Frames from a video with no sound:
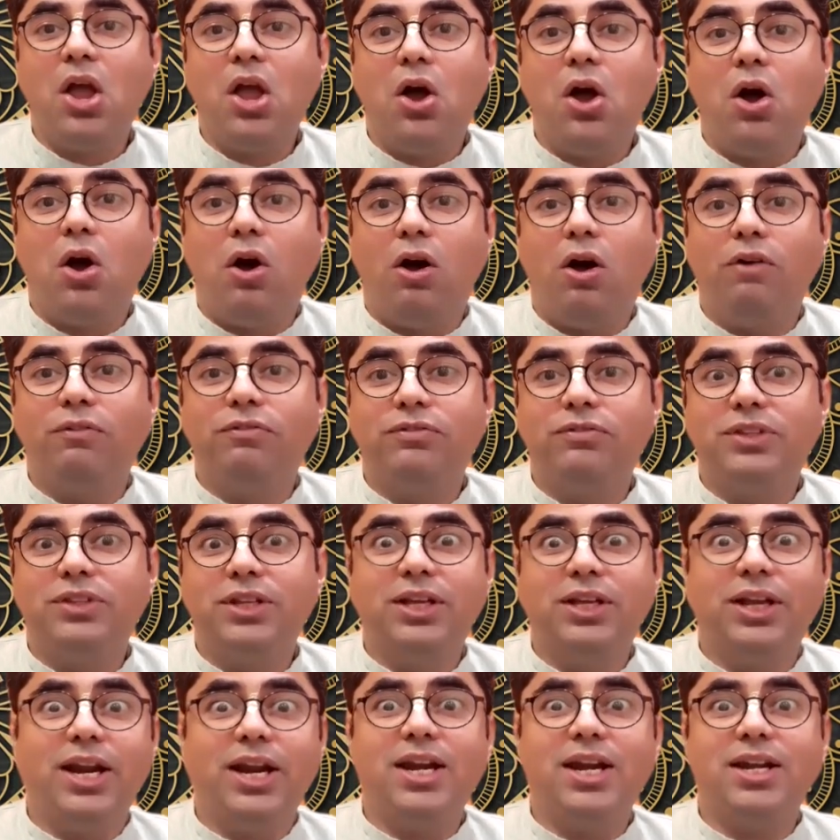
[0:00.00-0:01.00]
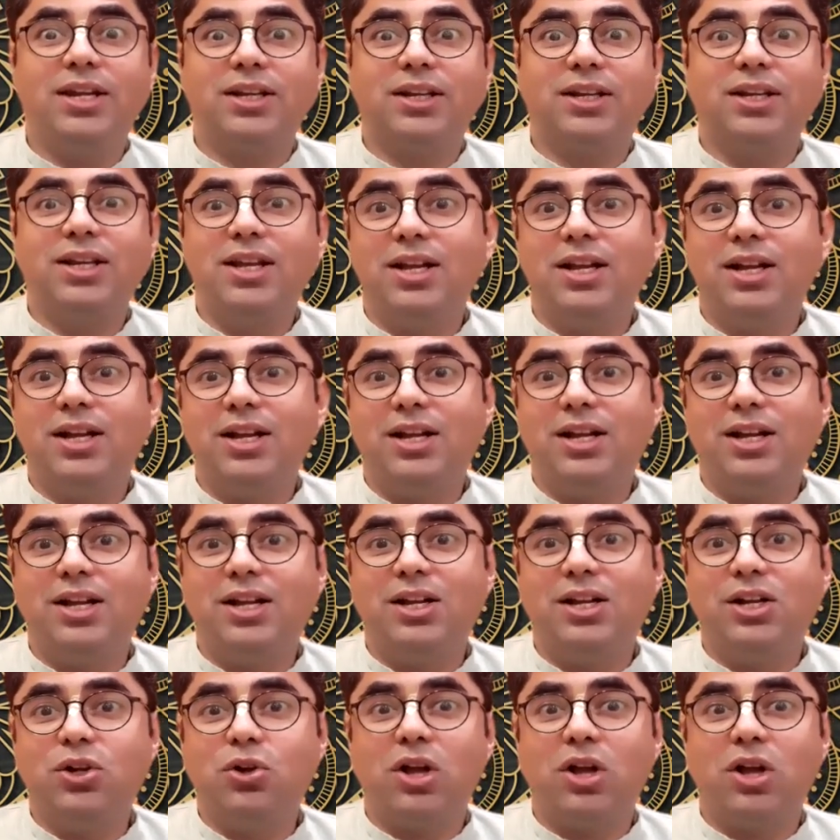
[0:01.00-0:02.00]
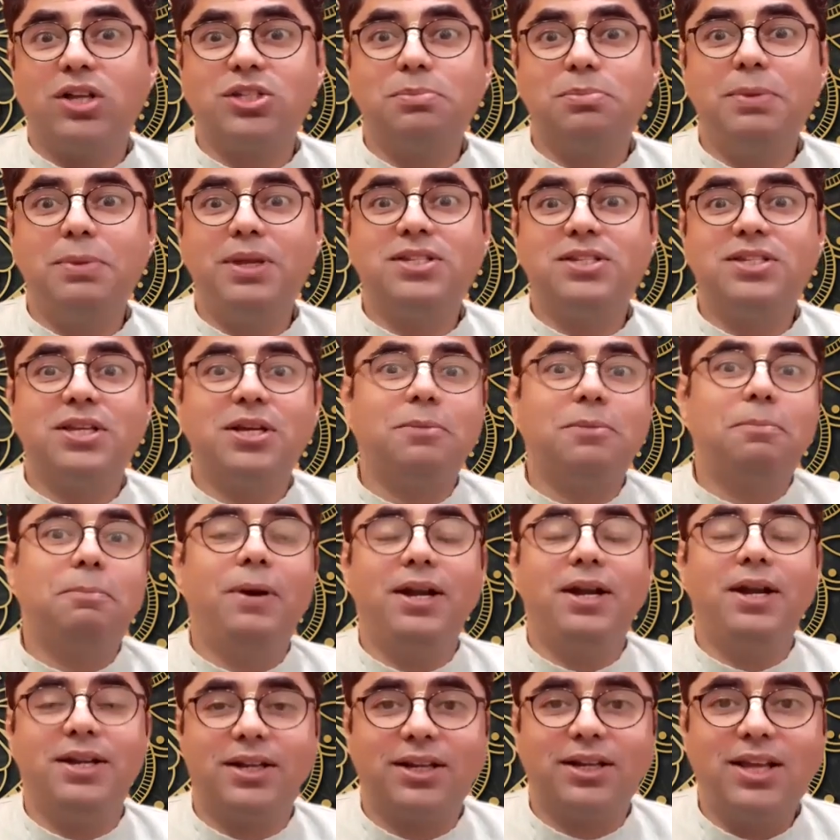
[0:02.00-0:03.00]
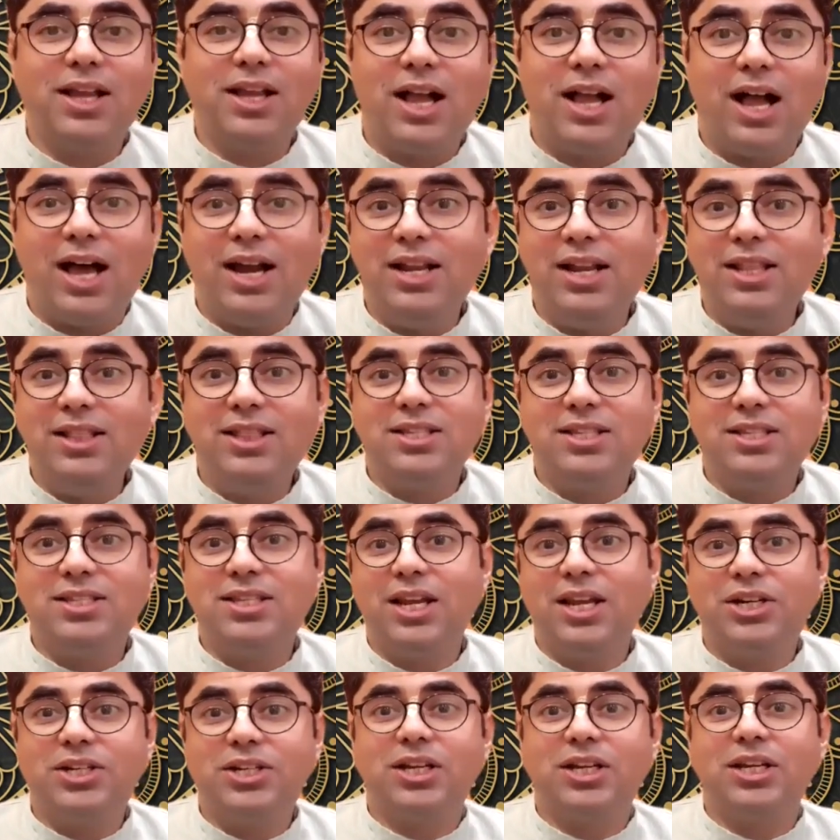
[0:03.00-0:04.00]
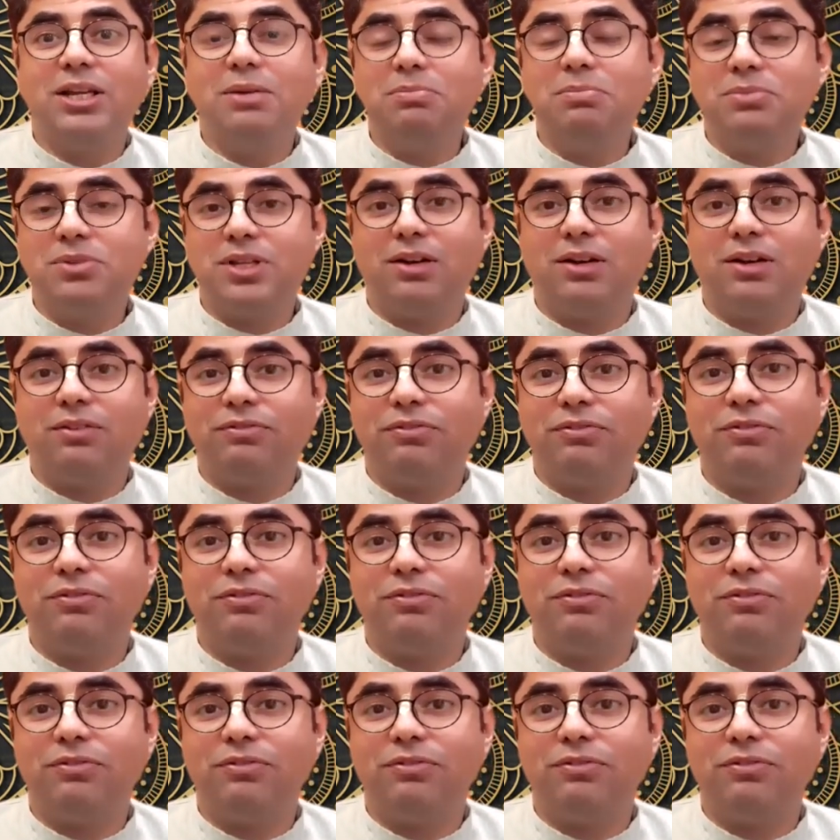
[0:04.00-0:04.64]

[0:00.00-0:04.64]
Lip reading: of the great cosmic serpent Anantasesha himself,